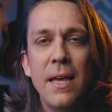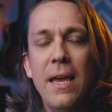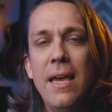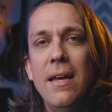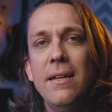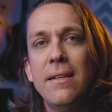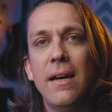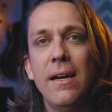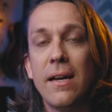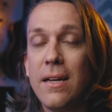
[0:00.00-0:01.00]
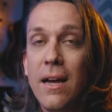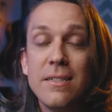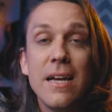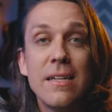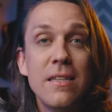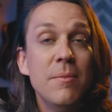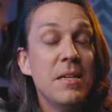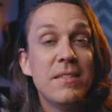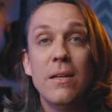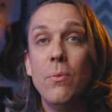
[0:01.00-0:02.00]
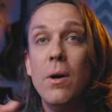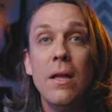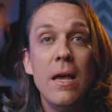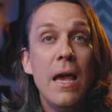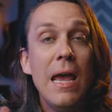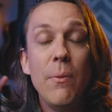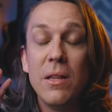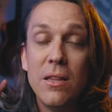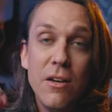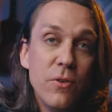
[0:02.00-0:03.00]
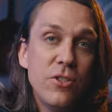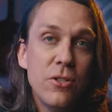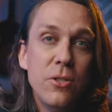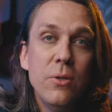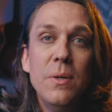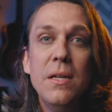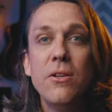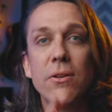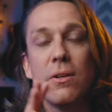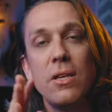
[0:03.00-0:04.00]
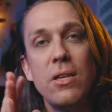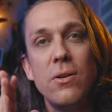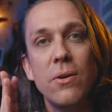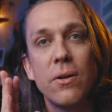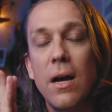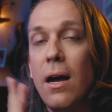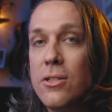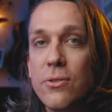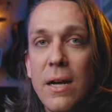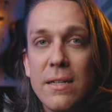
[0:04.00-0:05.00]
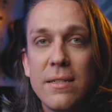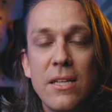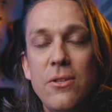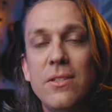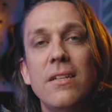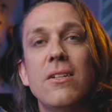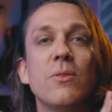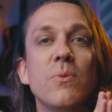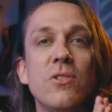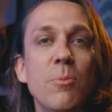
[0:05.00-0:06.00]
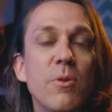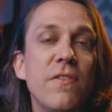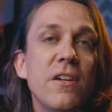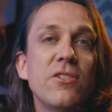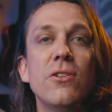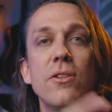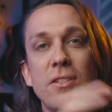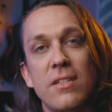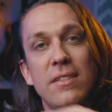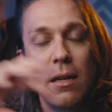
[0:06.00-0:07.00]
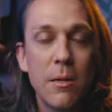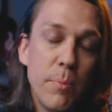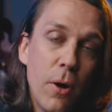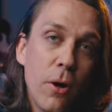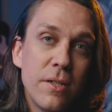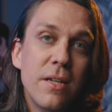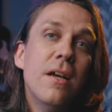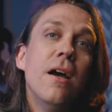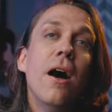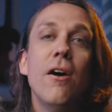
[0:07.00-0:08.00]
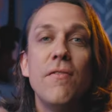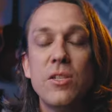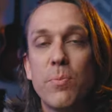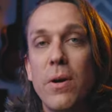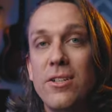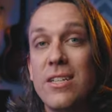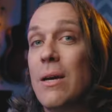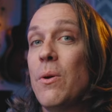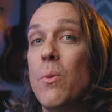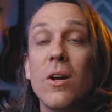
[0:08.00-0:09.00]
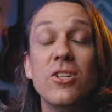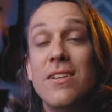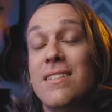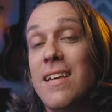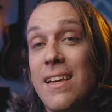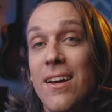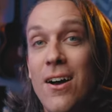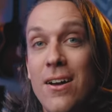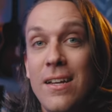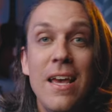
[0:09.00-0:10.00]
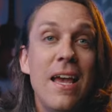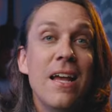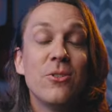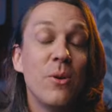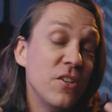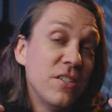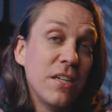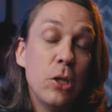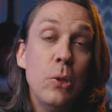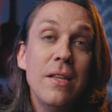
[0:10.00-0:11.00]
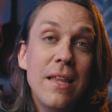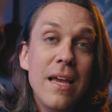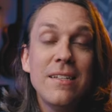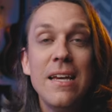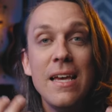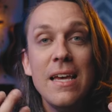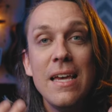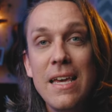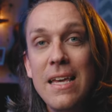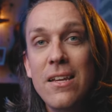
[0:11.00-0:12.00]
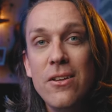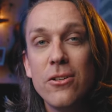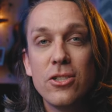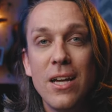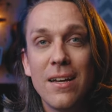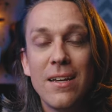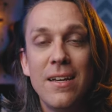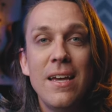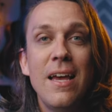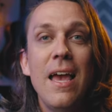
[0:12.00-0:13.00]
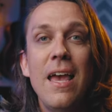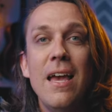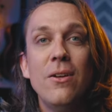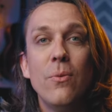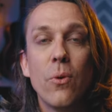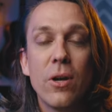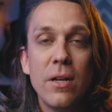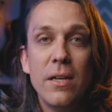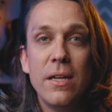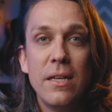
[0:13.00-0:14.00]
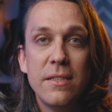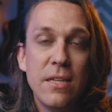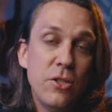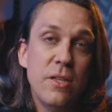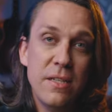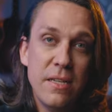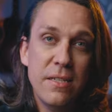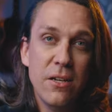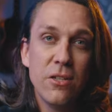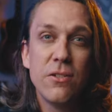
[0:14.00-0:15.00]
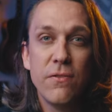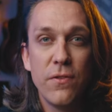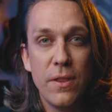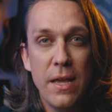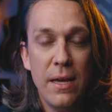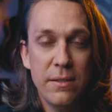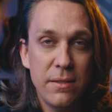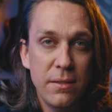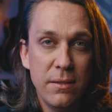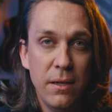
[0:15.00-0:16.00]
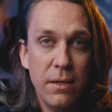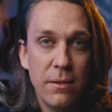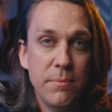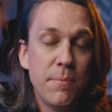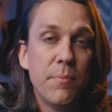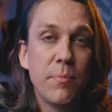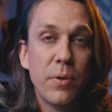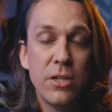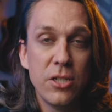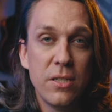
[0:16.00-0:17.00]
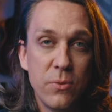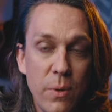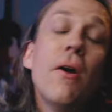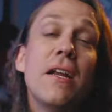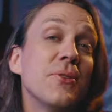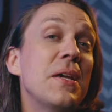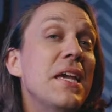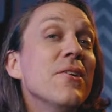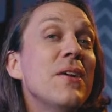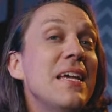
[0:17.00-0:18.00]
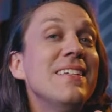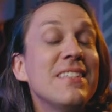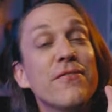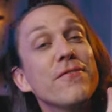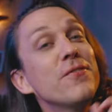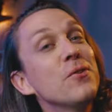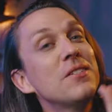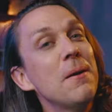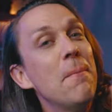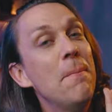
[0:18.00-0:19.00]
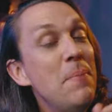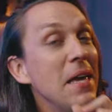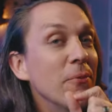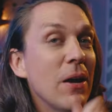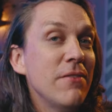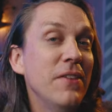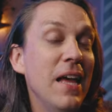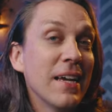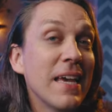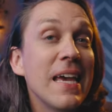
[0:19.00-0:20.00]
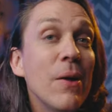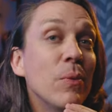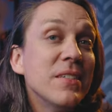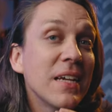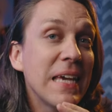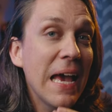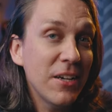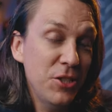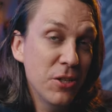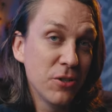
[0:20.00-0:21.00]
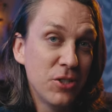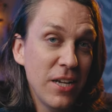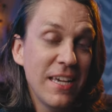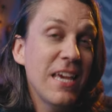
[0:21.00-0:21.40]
And uh, I contacted them, they said, well, hey, we love what you're doing. Your, your contract that you sent us was so professional. There's a second part of this project that we wanted you to take on. And so we've just included that in your check, and we're gonna send you the details for that um, project as well. All right, so here is the first big red flag. It was a cashier's check.